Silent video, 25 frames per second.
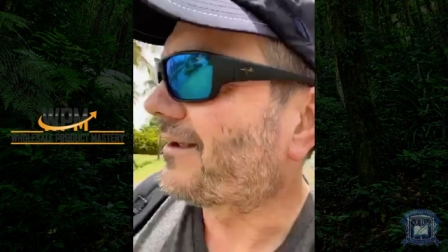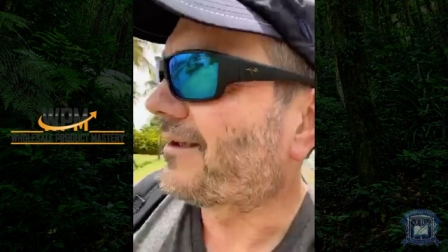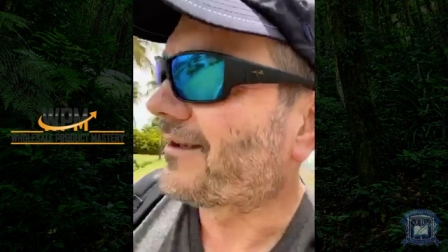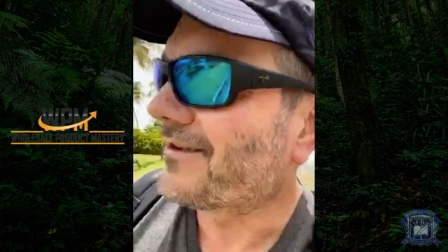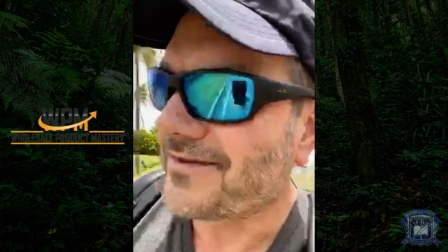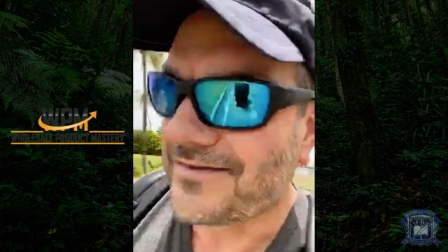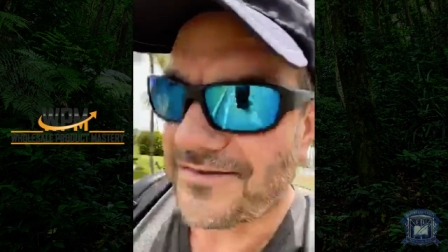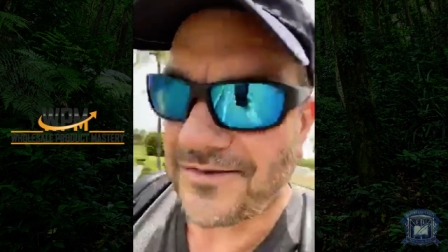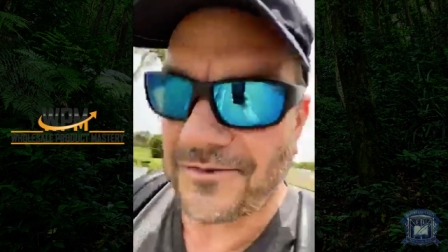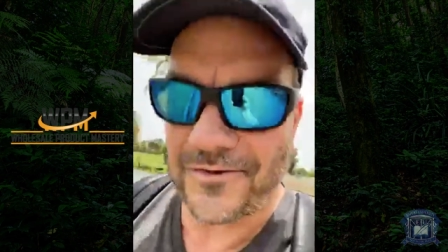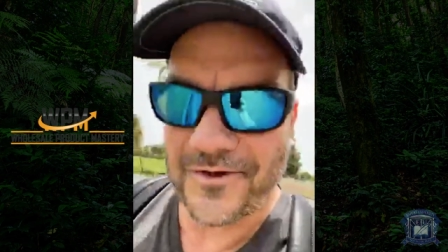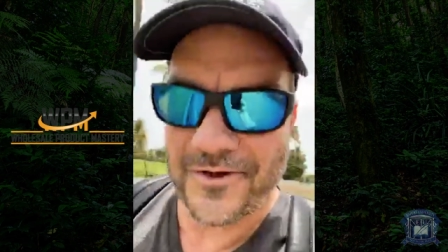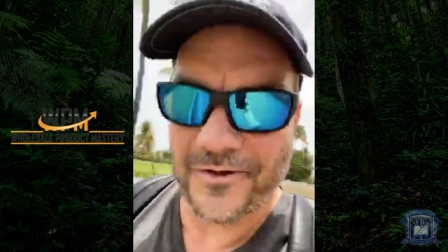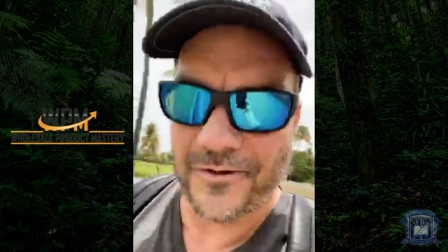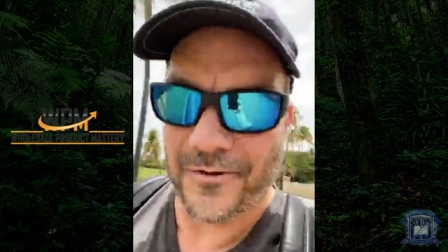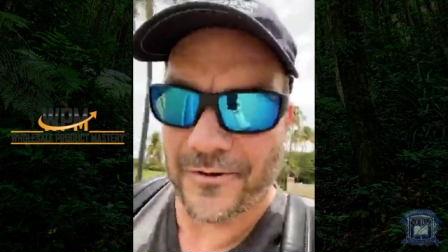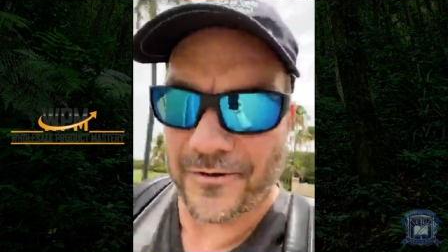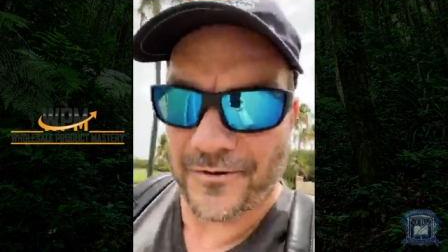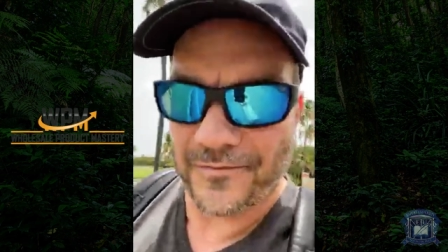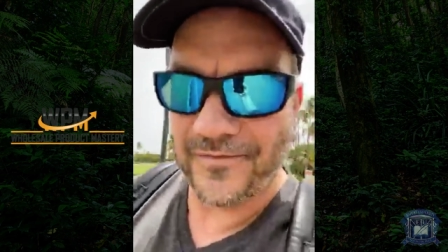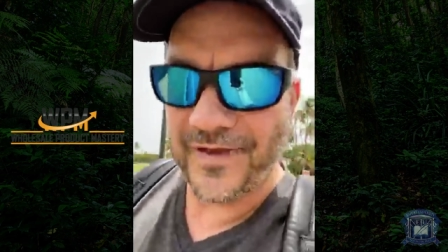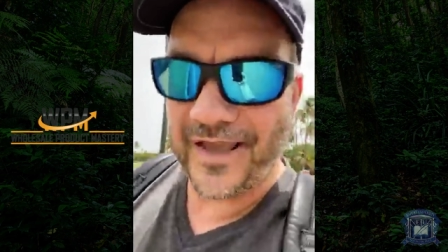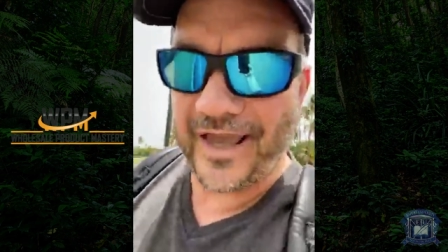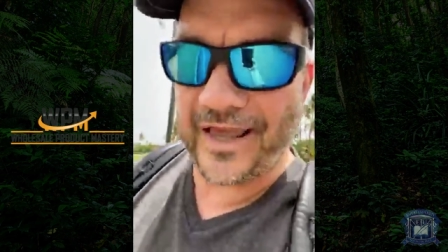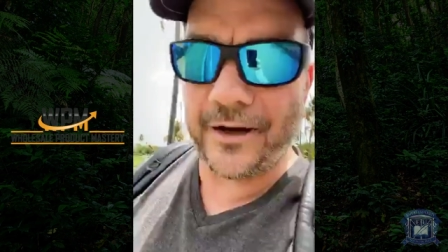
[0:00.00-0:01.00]
So cool.
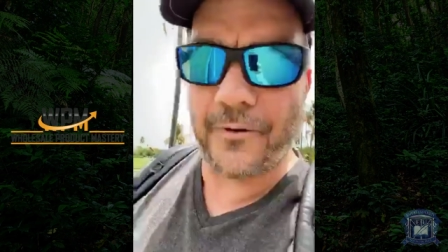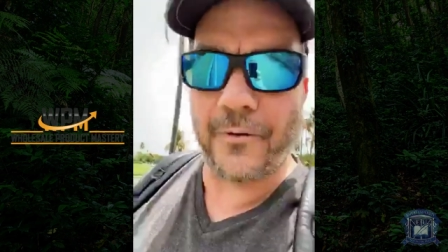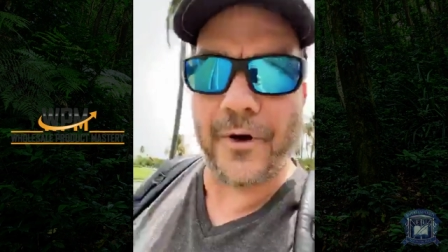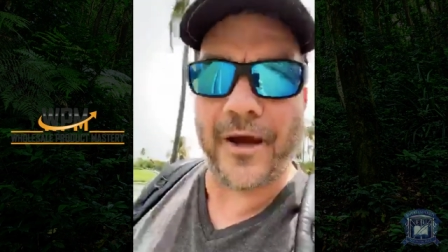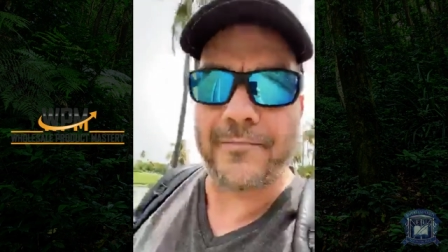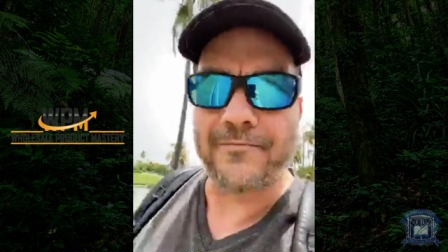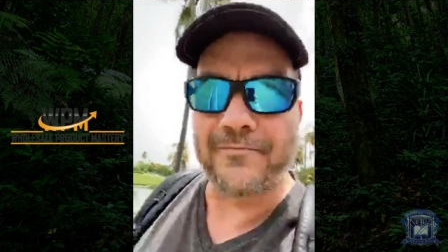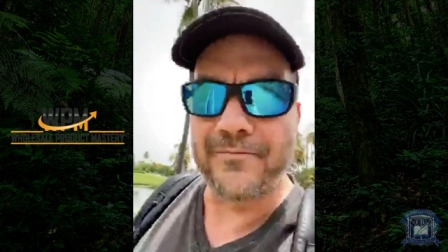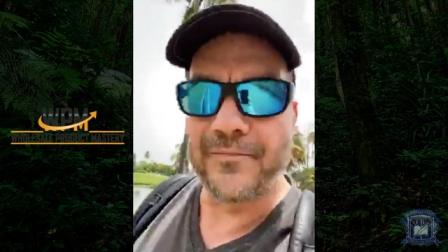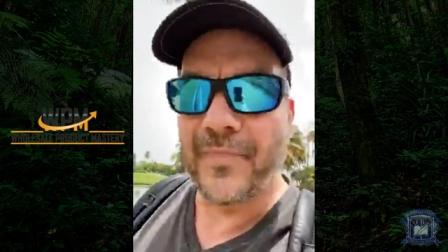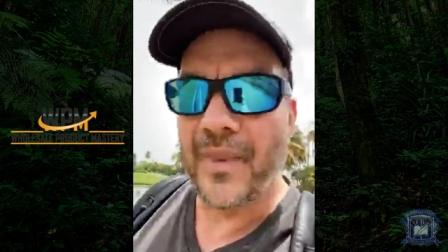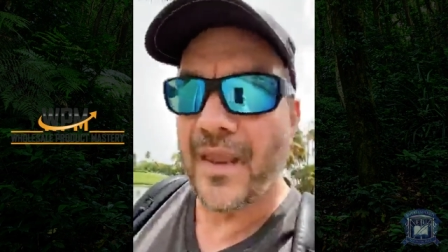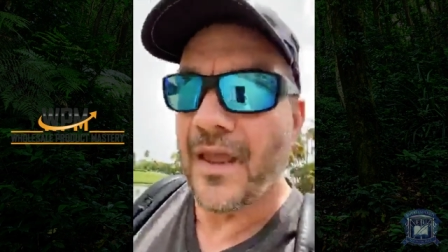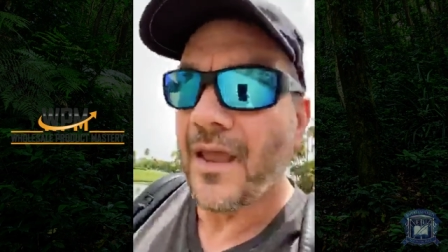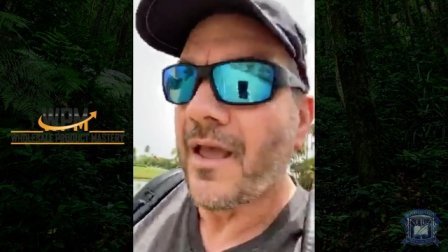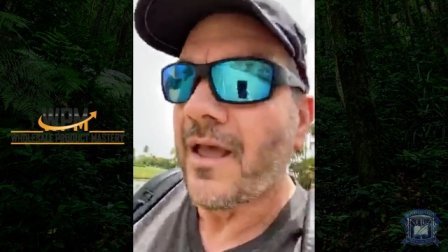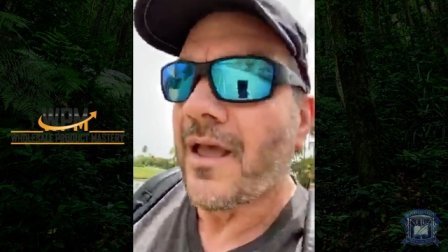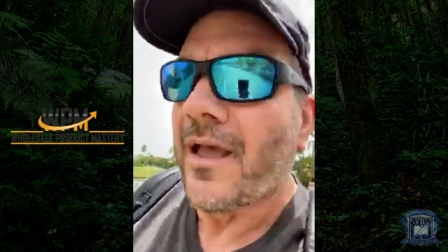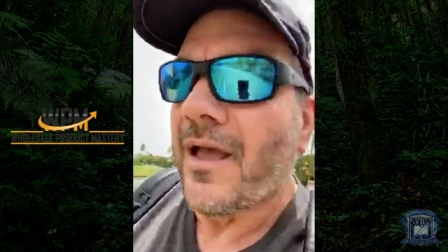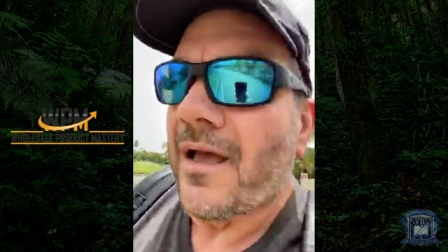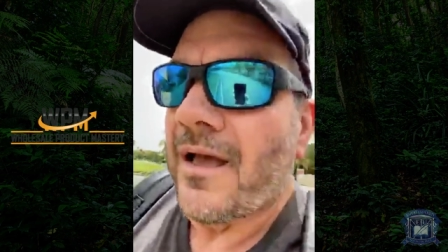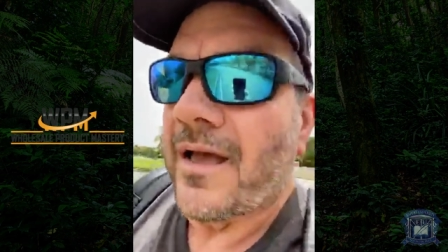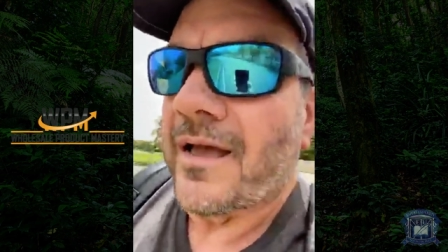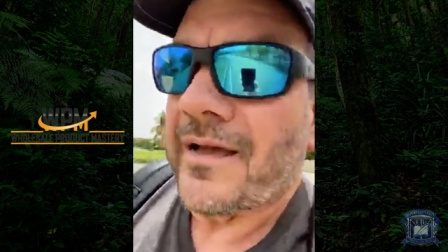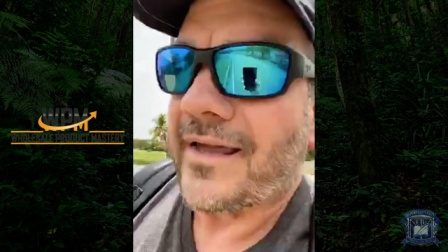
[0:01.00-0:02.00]
Anyway,
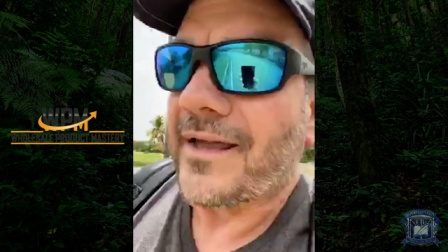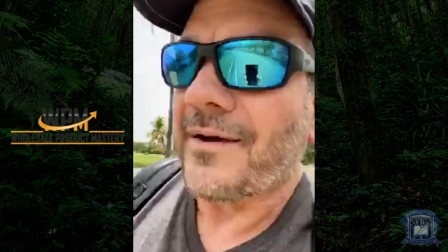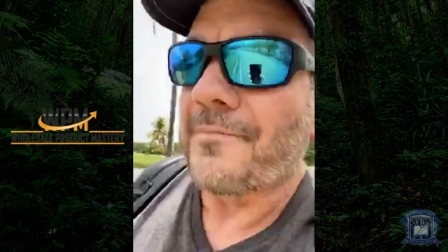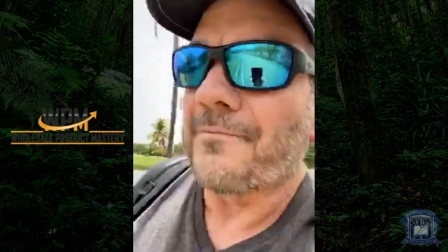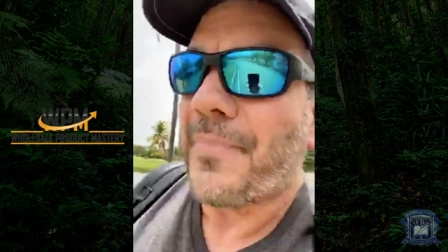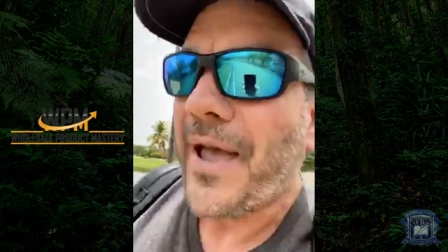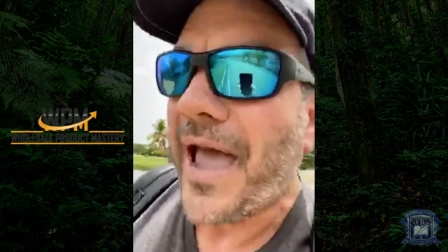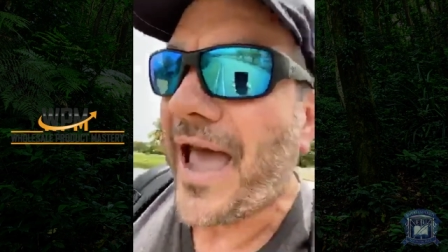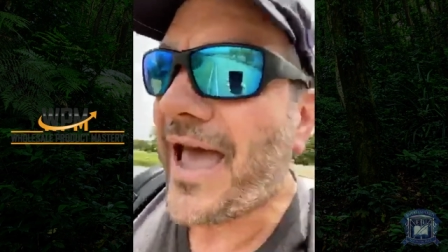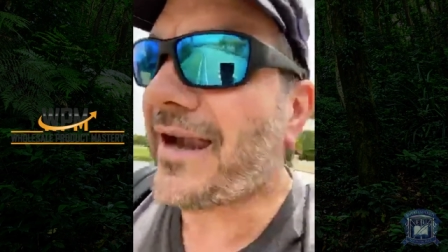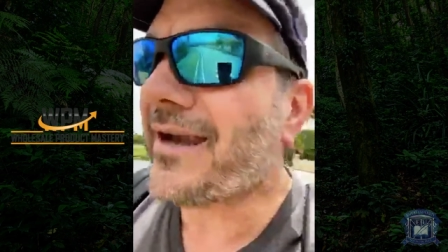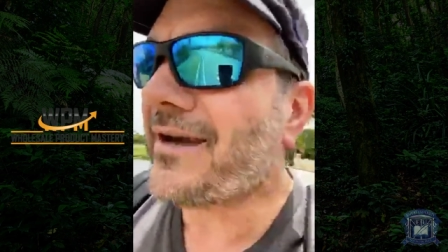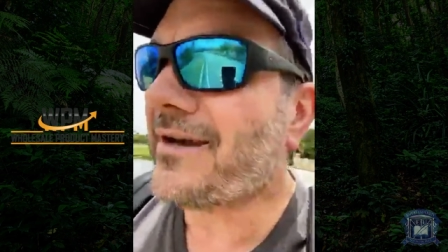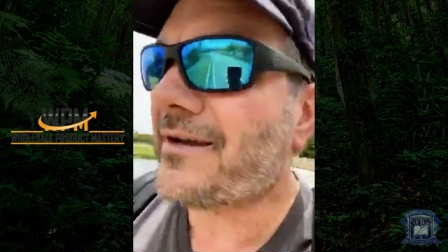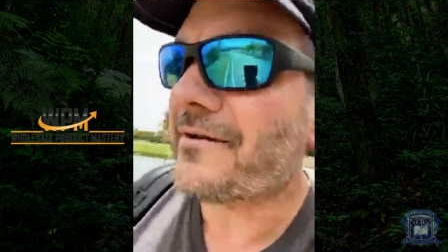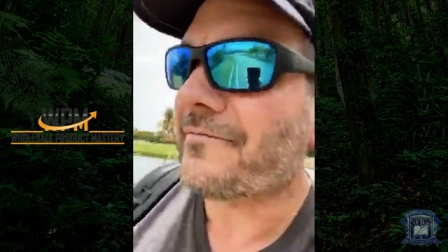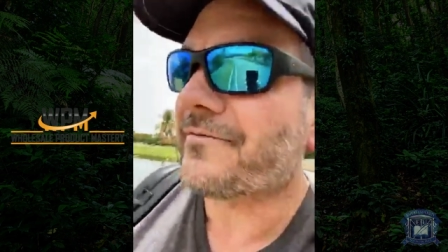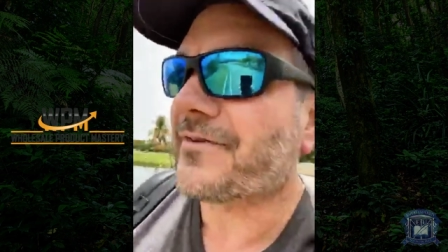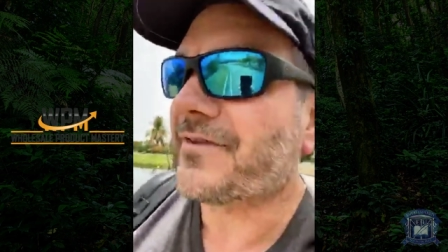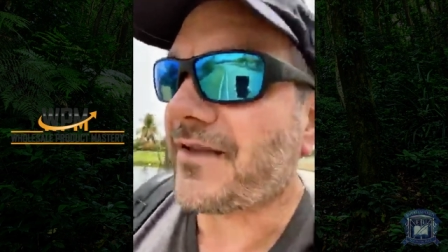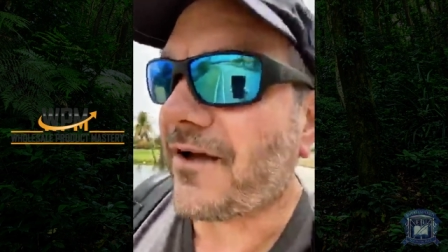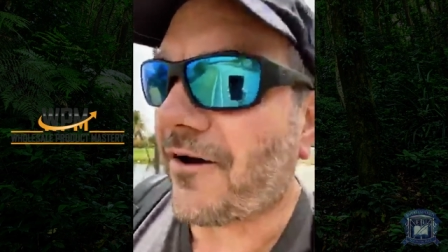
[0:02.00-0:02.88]
competitive.